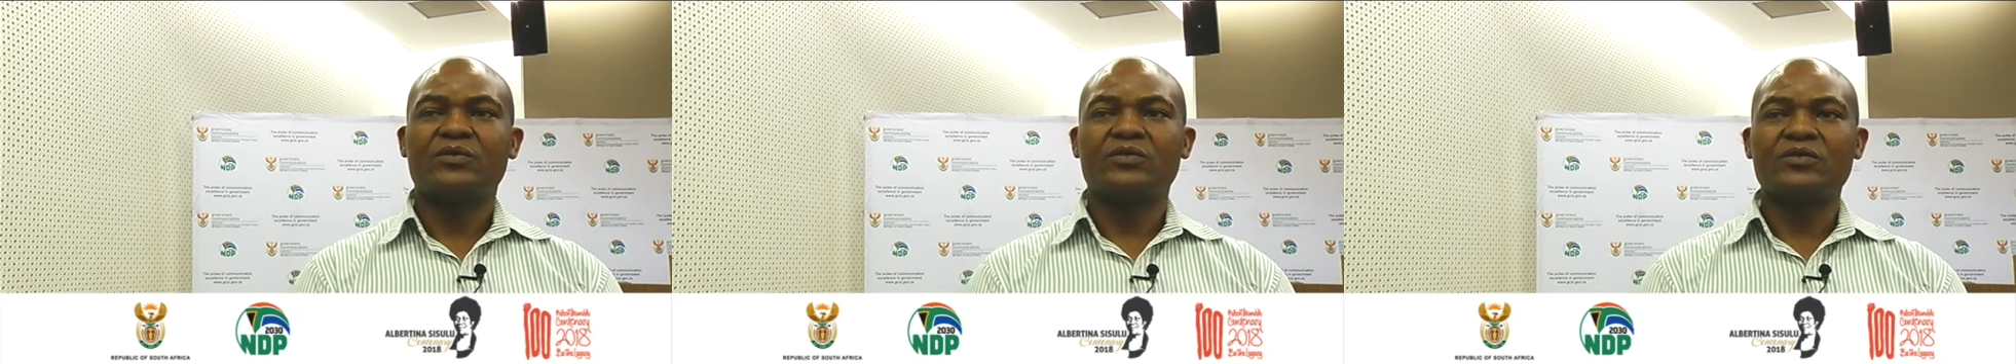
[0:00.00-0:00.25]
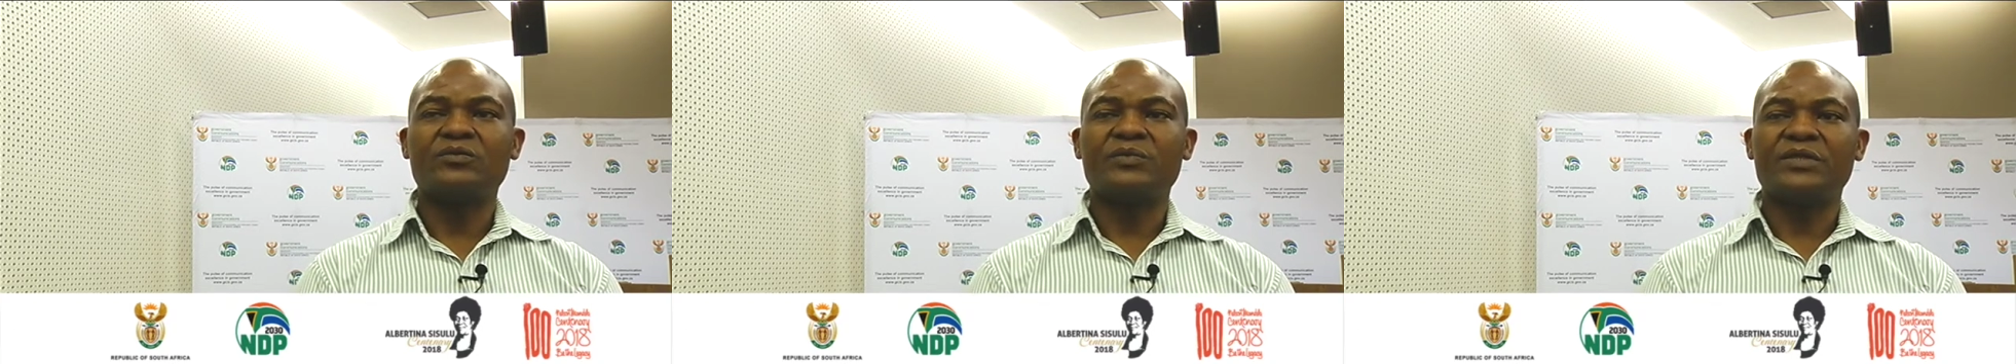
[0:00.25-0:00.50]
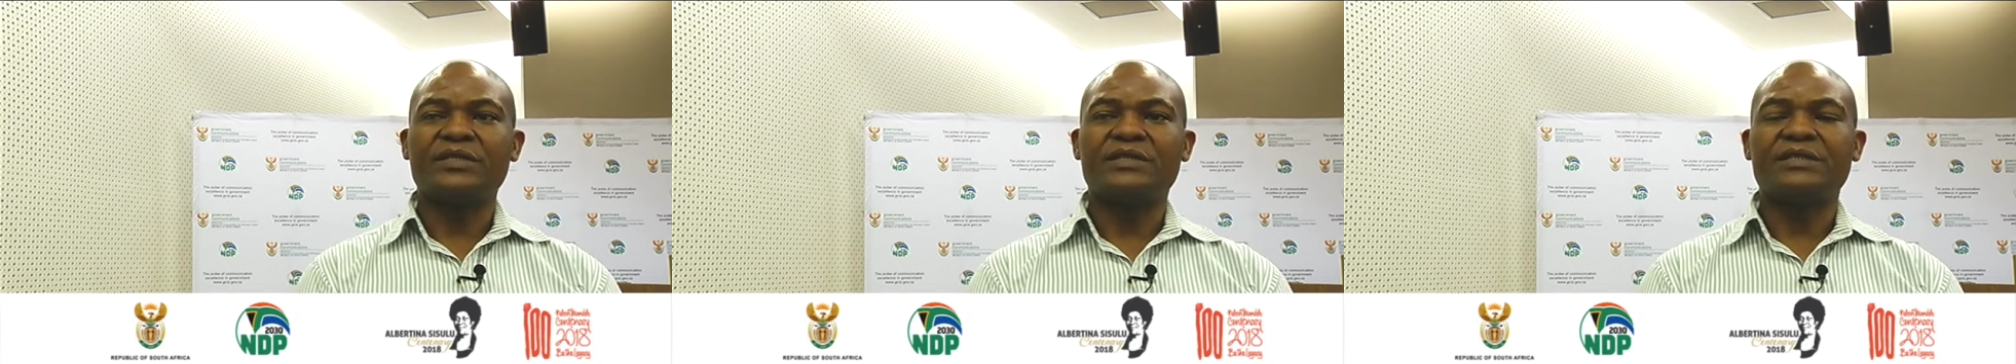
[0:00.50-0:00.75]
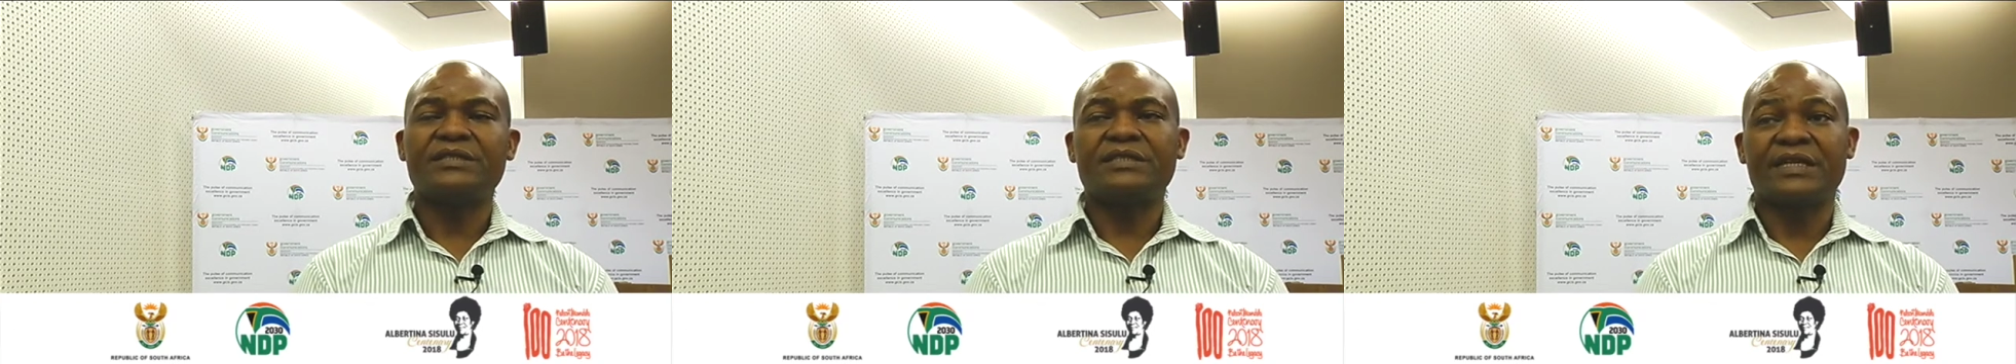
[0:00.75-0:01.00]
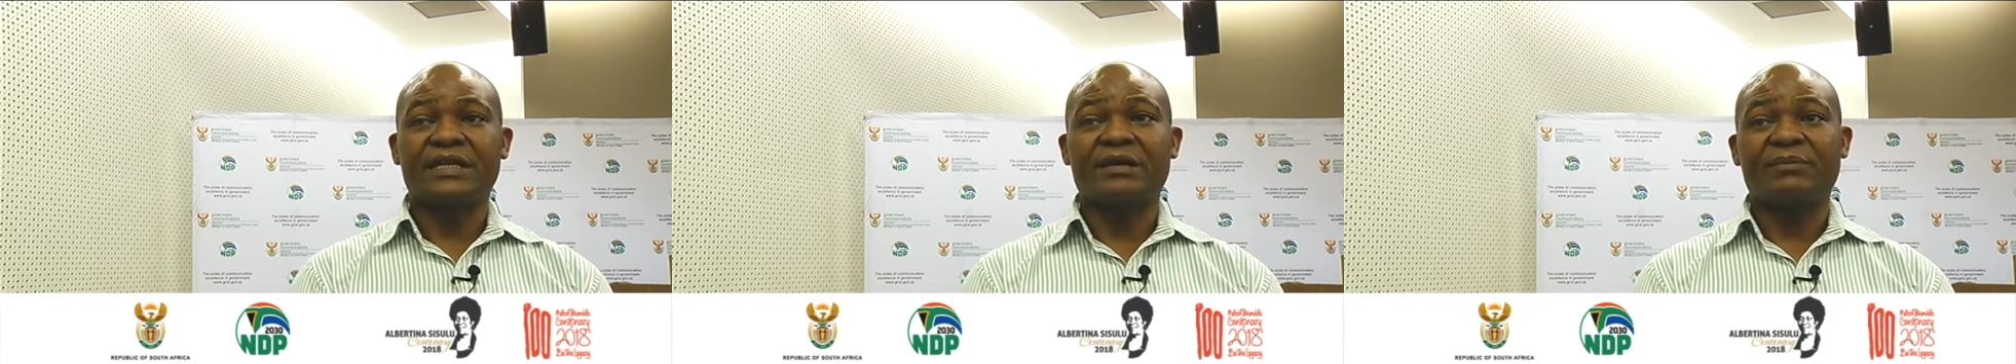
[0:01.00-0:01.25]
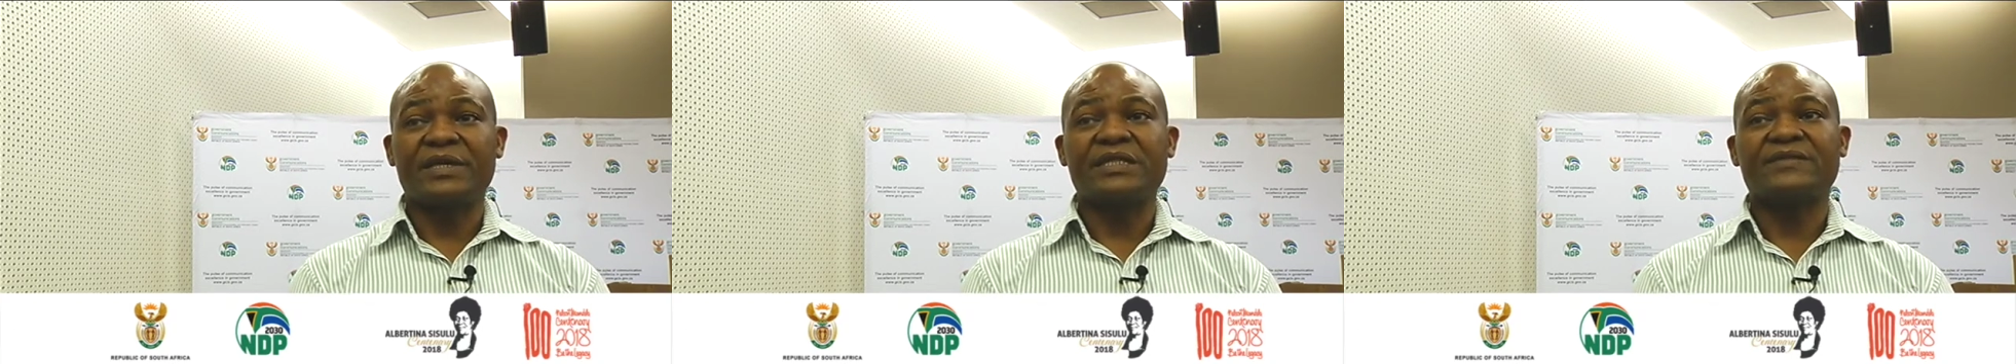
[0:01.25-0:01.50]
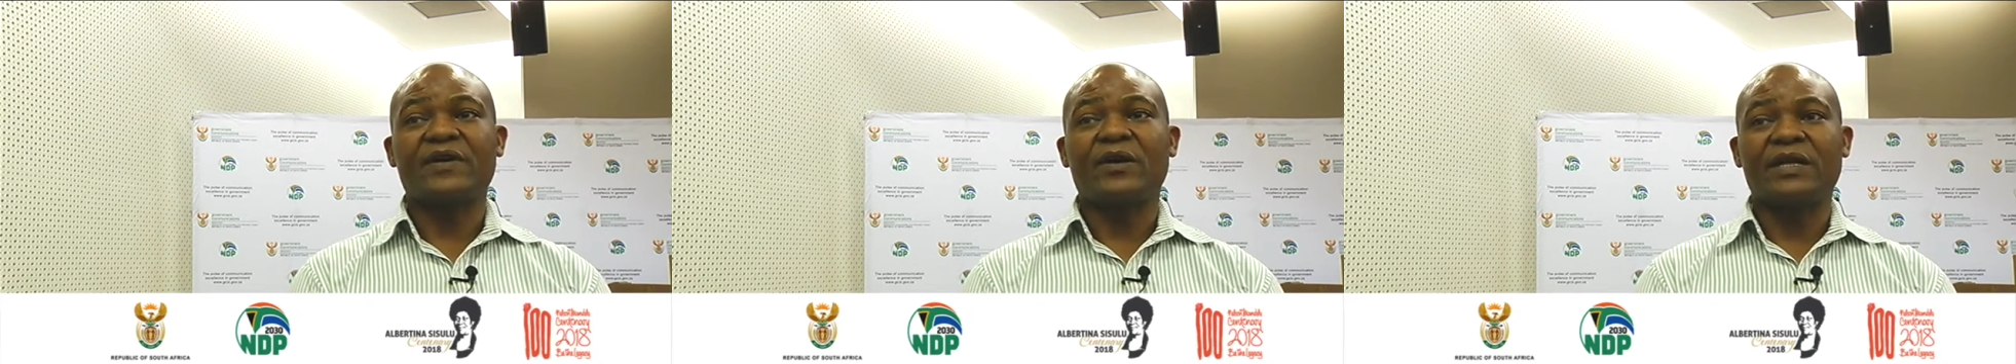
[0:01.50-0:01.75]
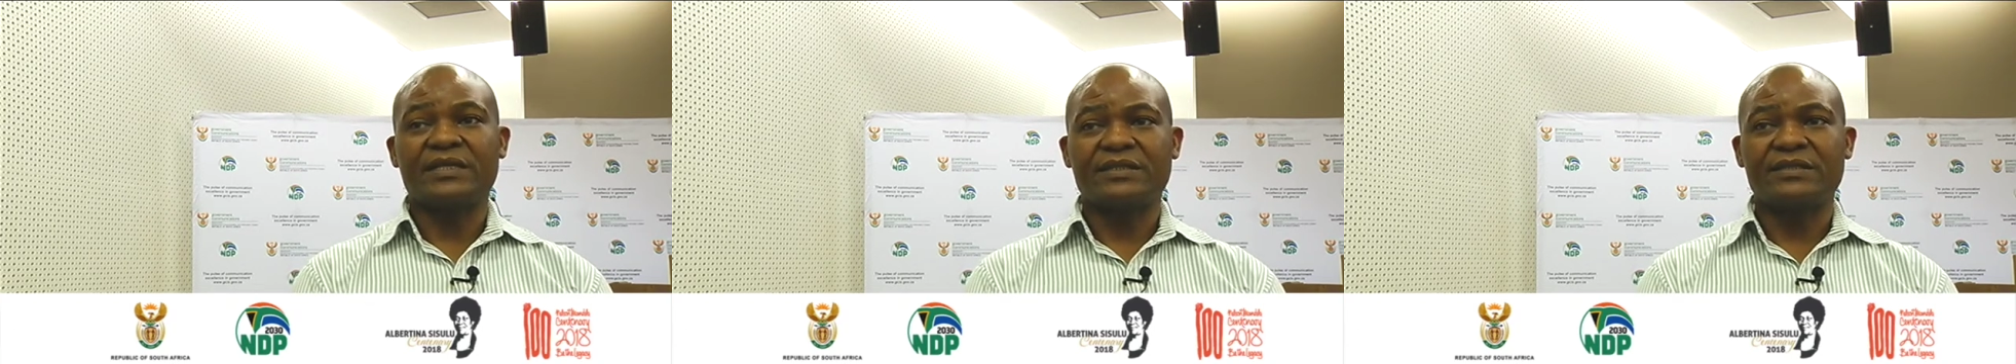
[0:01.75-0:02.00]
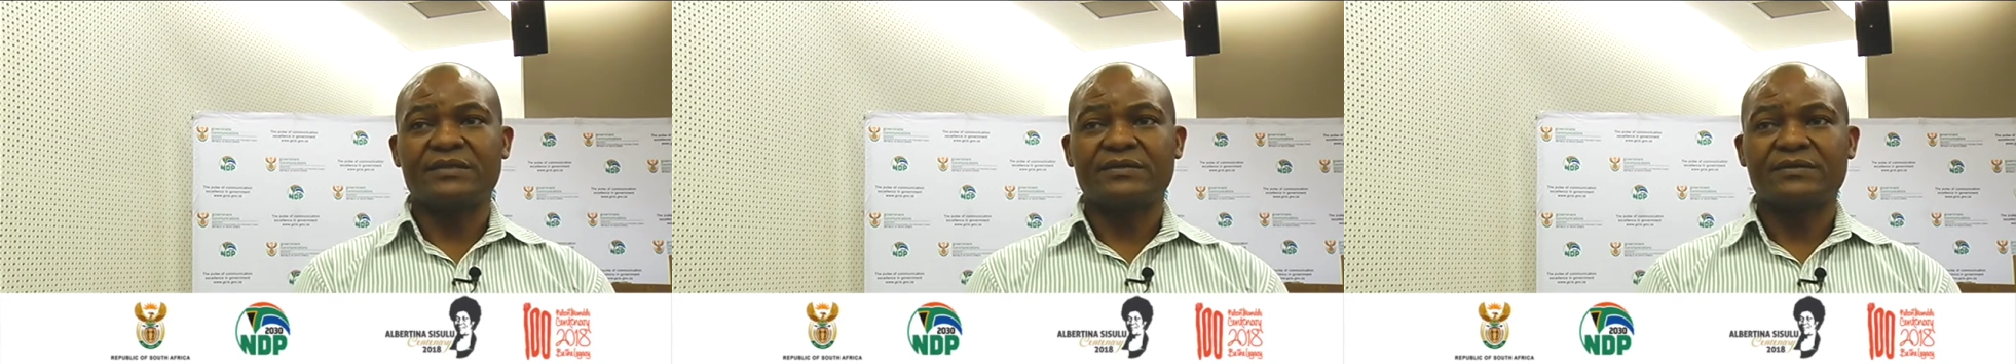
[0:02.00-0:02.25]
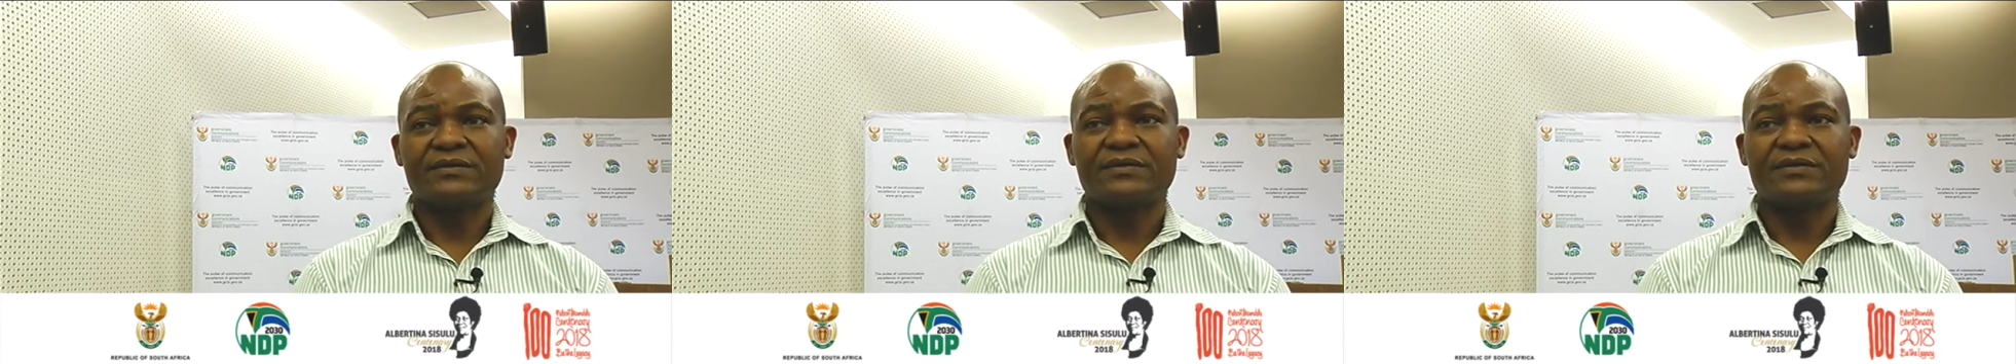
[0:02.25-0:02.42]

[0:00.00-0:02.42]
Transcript: would be gender-based violence.